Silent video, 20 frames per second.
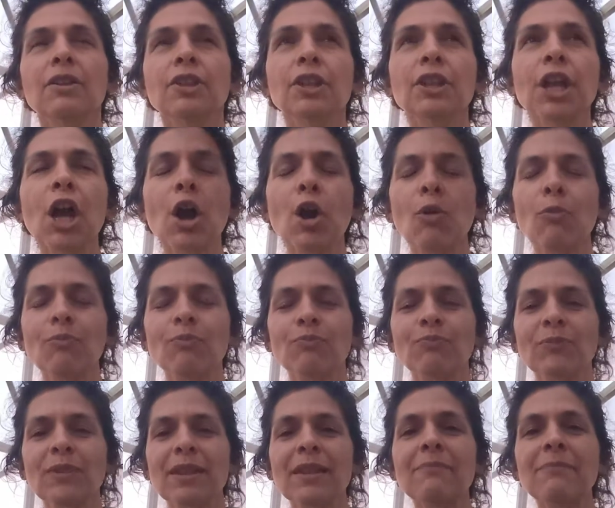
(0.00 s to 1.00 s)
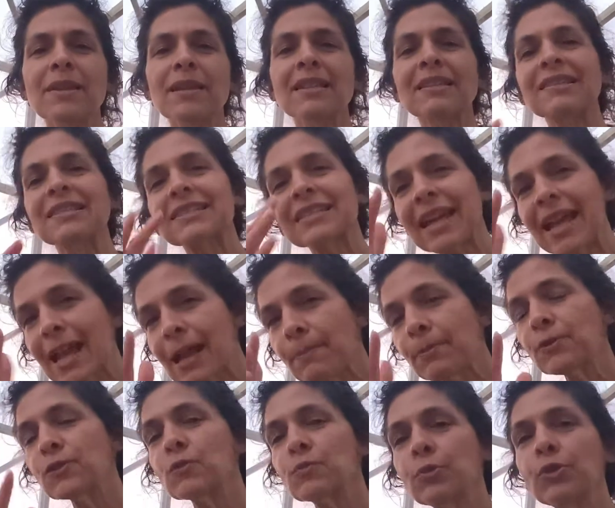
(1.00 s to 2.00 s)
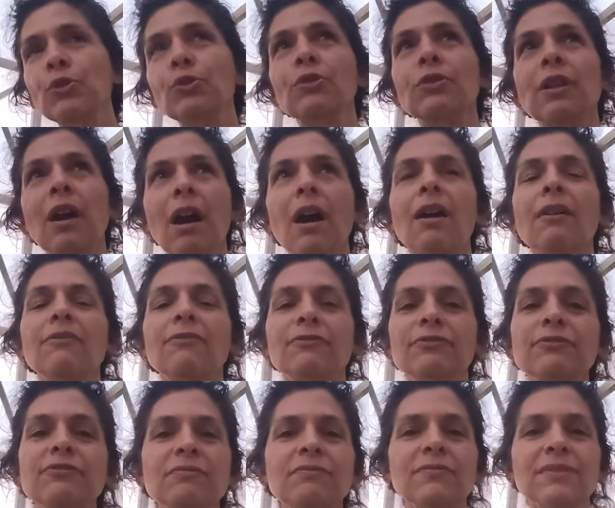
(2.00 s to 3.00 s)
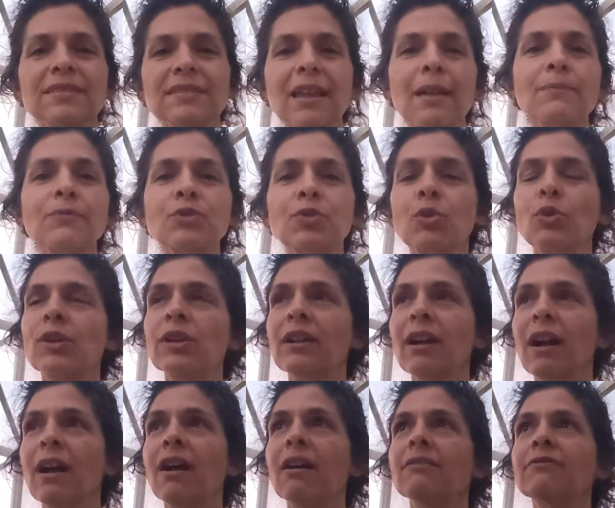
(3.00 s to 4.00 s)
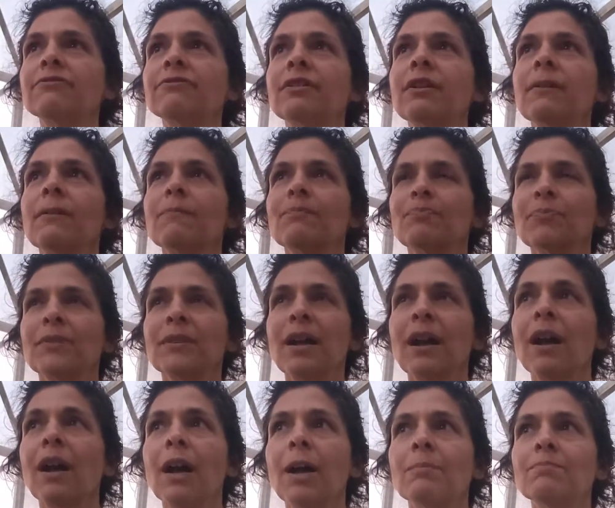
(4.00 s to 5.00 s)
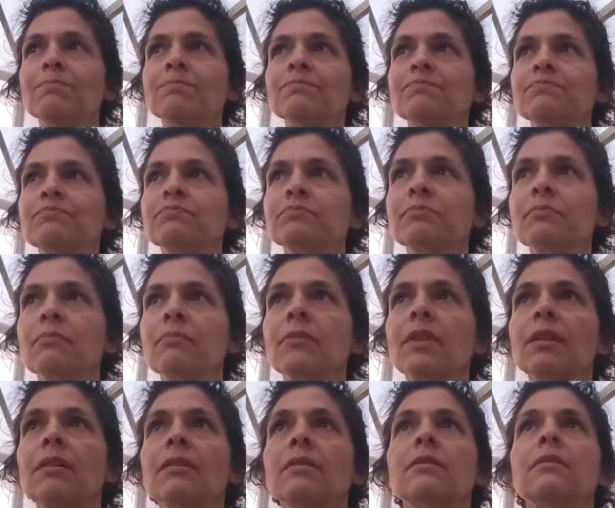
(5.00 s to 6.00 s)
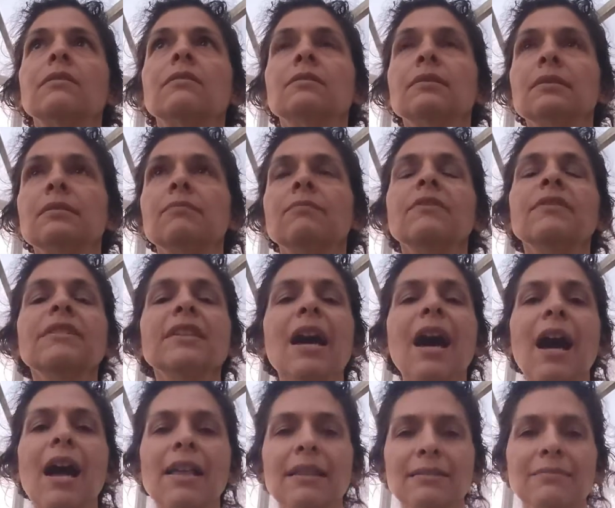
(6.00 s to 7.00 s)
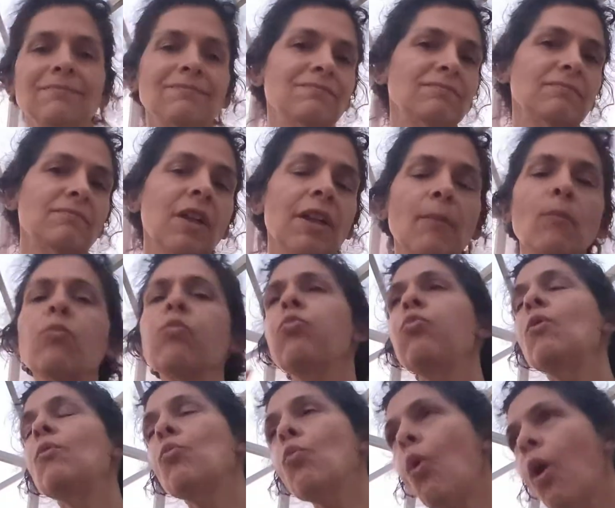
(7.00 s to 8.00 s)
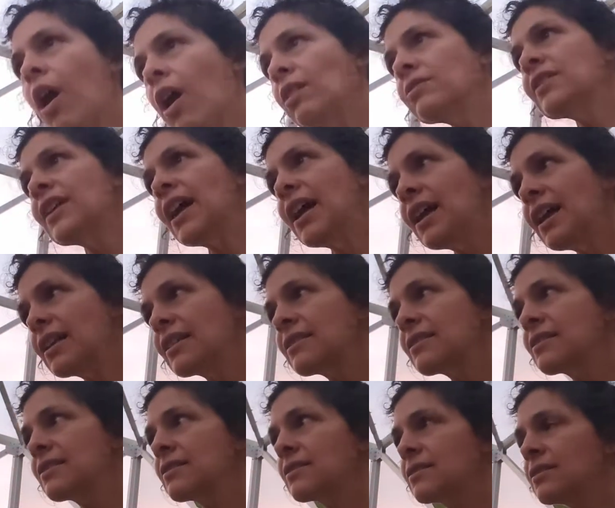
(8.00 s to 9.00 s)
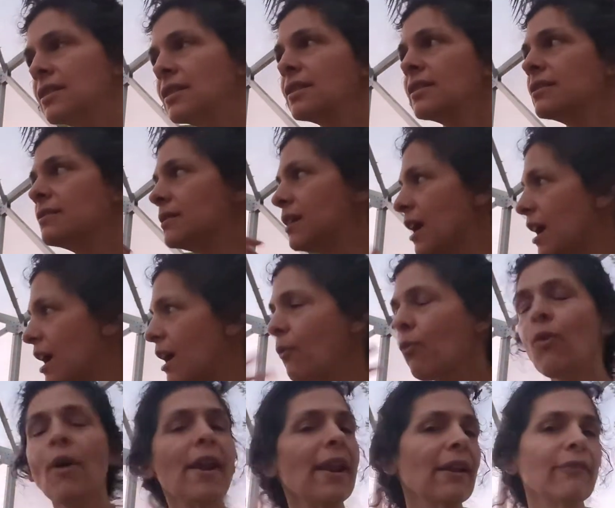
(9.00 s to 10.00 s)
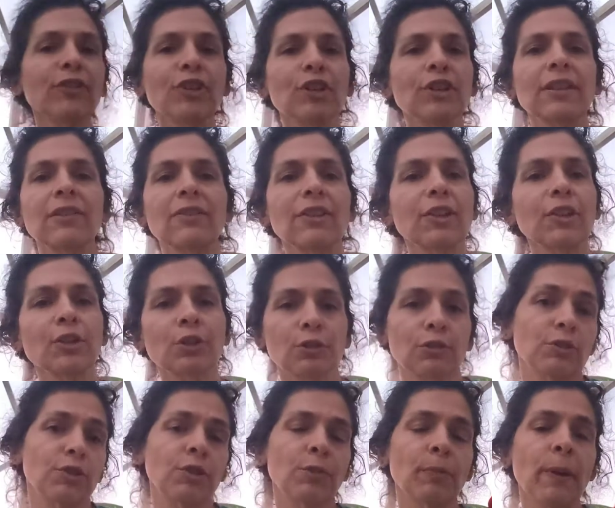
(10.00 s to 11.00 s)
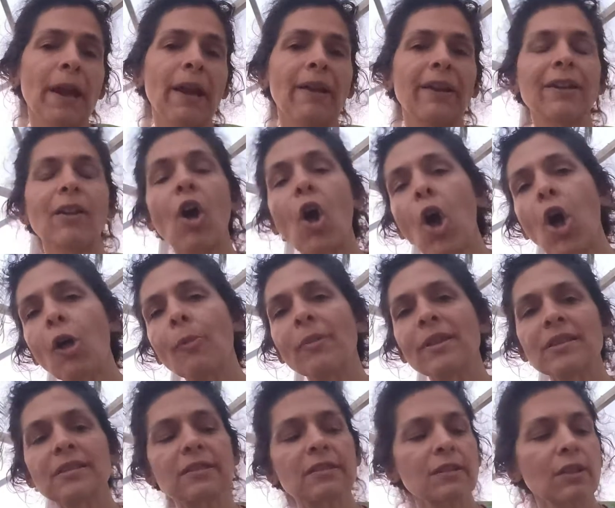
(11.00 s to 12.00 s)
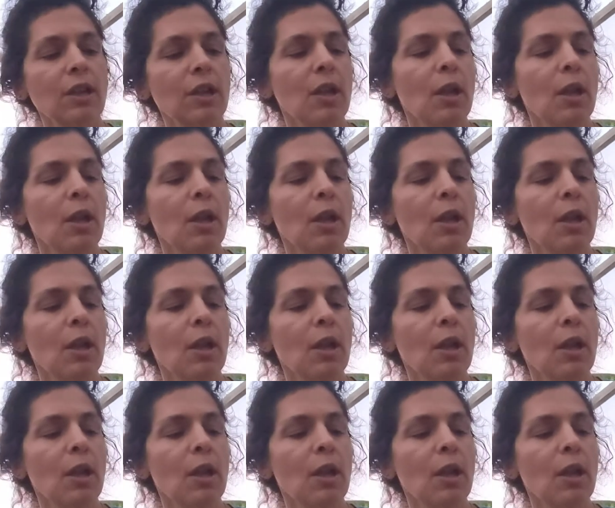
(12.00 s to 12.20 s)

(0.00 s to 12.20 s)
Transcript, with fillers: you know, it means a tablespoon of some sort of um, nut, walnuts, uh, whatever you're giving your, your parrot, almonds.